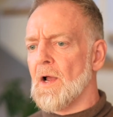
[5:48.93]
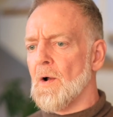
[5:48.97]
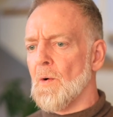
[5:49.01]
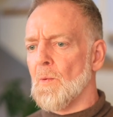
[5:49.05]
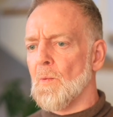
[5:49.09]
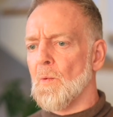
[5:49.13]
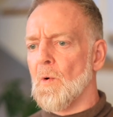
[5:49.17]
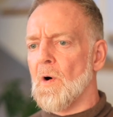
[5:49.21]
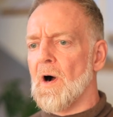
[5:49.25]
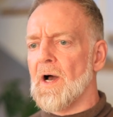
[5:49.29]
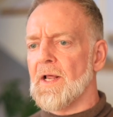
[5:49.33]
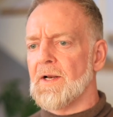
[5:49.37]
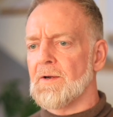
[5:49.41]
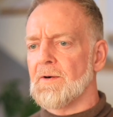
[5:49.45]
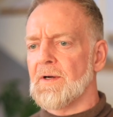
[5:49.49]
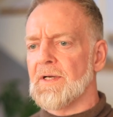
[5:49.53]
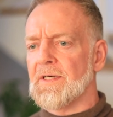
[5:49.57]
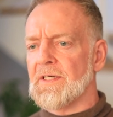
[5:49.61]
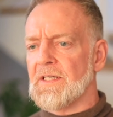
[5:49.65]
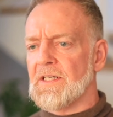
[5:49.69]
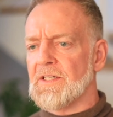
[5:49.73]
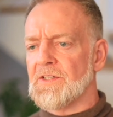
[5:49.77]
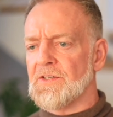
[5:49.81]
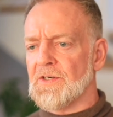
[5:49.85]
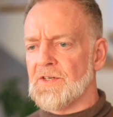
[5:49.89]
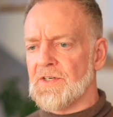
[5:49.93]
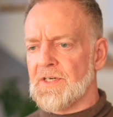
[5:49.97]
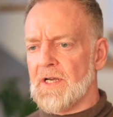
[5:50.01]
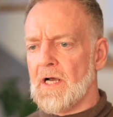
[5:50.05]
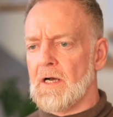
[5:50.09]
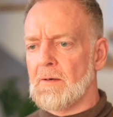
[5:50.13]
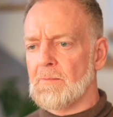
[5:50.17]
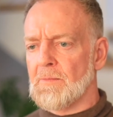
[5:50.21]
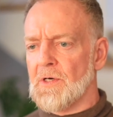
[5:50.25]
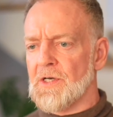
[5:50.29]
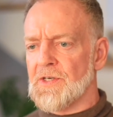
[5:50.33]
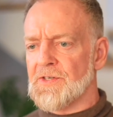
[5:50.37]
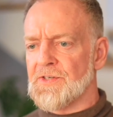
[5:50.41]
Why do I need to tell
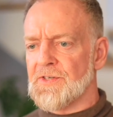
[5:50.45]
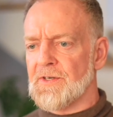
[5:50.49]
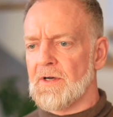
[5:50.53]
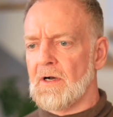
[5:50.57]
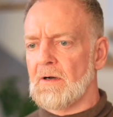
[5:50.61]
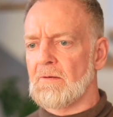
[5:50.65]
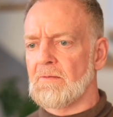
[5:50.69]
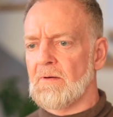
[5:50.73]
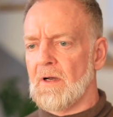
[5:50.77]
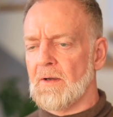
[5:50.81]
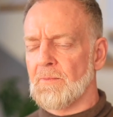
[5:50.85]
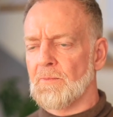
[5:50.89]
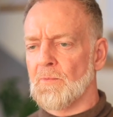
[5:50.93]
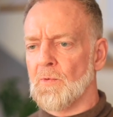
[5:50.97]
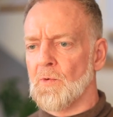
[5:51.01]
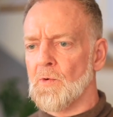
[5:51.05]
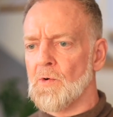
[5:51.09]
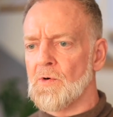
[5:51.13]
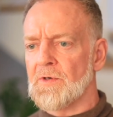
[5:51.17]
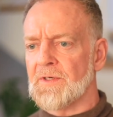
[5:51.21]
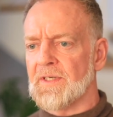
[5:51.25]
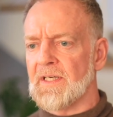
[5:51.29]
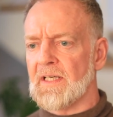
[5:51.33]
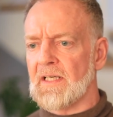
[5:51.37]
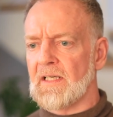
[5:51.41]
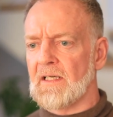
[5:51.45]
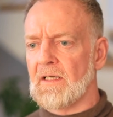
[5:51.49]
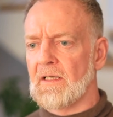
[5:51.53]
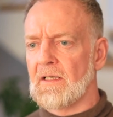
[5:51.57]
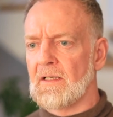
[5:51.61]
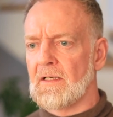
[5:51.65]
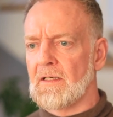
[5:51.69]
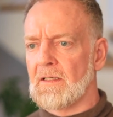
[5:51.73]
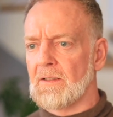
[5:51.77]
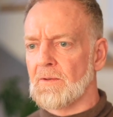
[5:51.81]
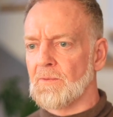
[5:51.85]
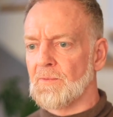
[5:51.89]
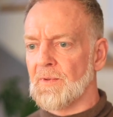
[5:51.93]
myself I'm walking
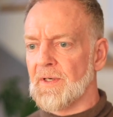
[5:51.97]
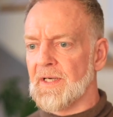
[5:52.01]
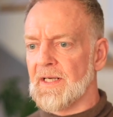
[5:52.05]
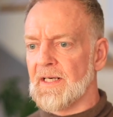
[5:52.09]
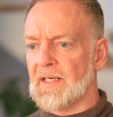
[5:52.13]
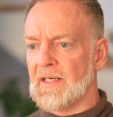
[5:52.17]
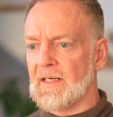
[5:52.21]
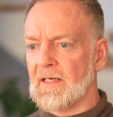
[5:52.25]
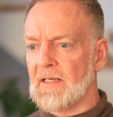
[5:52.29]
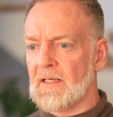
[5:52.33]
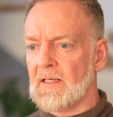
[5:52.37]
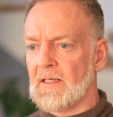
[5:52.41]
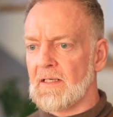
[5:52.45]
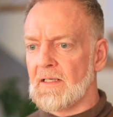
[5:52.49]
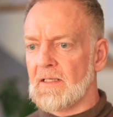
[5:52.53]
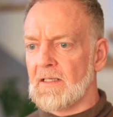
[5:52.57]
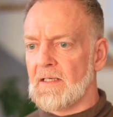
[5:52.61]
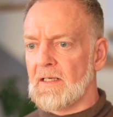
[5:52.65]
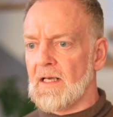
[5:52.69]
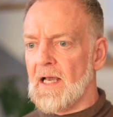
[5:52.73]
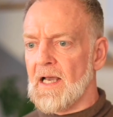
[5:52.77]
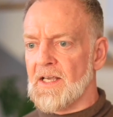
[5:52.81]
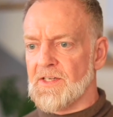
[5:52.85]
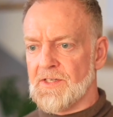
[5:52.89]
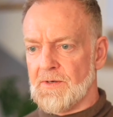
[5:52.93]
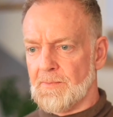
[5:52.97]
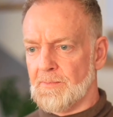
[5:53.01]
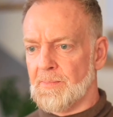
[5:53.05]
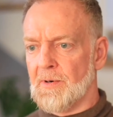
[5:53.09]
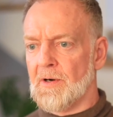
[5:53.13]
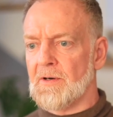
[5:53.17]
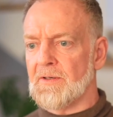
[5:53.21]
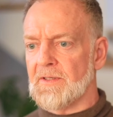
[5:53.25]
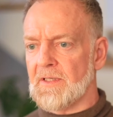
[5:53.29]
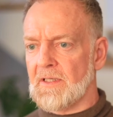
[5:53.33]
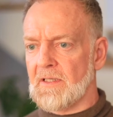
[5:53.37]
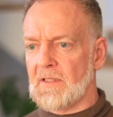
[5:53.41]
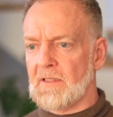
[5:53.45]
when, as a
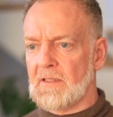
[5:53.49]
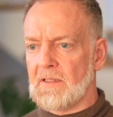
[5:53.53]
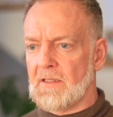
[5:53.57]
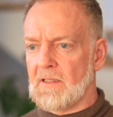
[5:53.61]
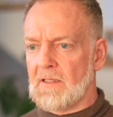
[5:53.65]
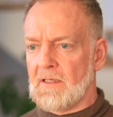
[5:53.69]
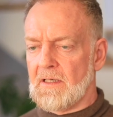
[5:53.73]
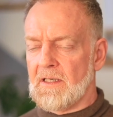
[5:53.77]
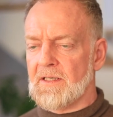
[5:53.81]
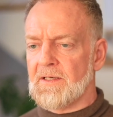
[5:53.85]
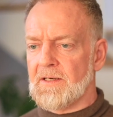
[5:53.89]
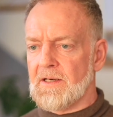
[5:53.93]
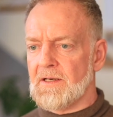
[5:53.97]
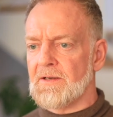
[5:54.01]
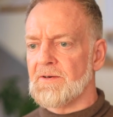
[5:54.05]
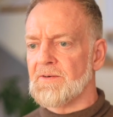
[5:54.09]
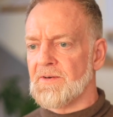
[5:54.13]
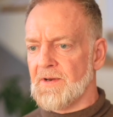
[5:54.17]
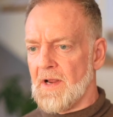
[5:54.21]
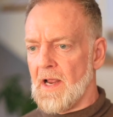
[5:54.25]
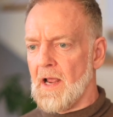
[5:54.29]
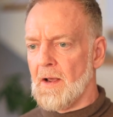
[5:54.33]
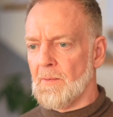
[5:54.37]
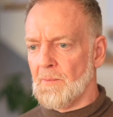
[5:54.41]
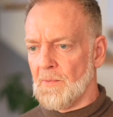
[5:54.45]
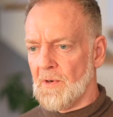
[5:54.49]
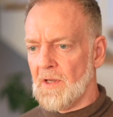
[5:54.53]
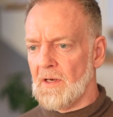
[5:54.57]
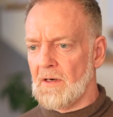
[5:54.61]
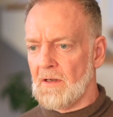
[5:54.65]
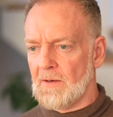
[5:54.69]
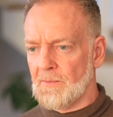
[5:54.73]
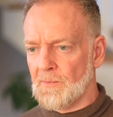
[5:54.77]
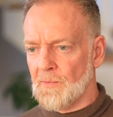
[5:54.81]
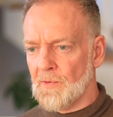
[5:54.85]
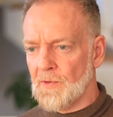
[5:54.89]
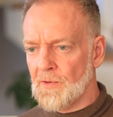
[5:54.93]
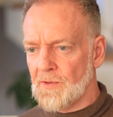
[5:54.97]
body, I know damn
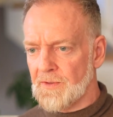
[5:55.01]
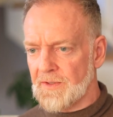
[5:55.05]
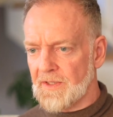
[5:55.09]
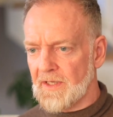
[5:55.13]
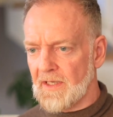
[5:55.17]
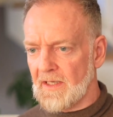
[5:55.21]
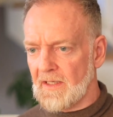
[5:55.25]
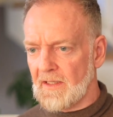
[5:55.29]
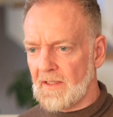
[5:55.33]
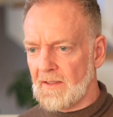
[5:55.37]
well I'm walking?